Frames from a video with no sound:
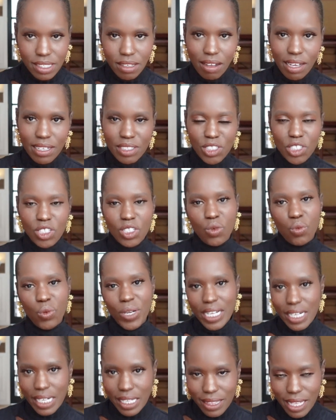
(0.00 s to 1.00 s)
that I do,
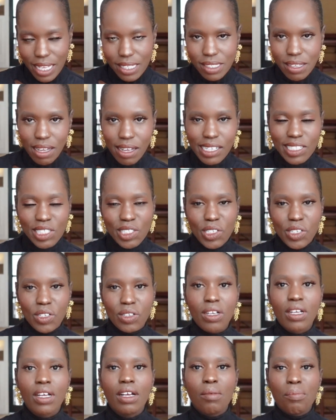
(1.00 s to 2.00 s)
weekly things that I
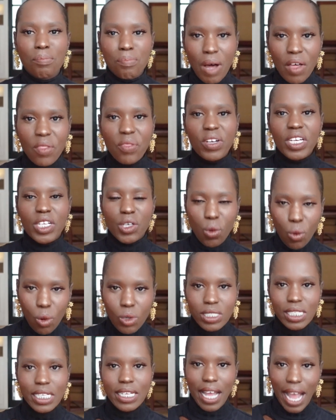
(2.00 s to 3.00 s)
do, monthly,
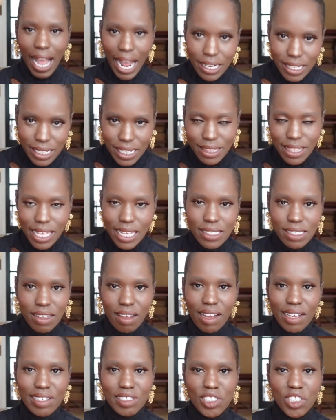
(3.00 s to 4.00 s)
quarterly, annually things that
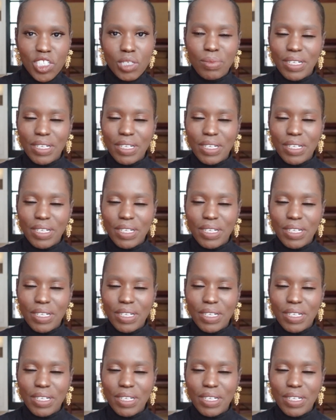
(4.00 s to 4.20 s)
I do.